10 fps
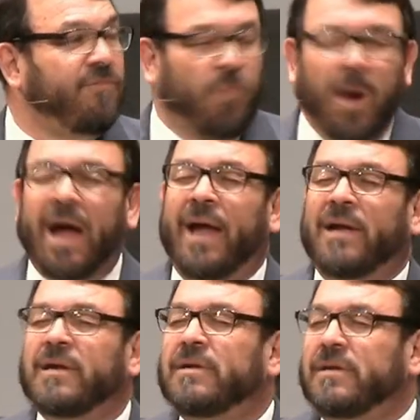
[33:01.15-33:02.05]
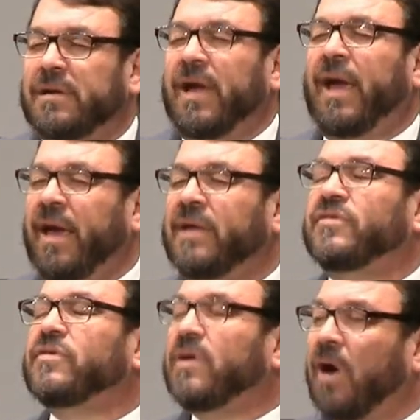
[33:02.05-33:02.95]
Why?
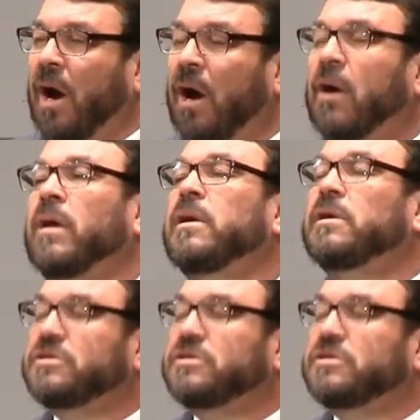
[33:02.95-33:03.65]
It's our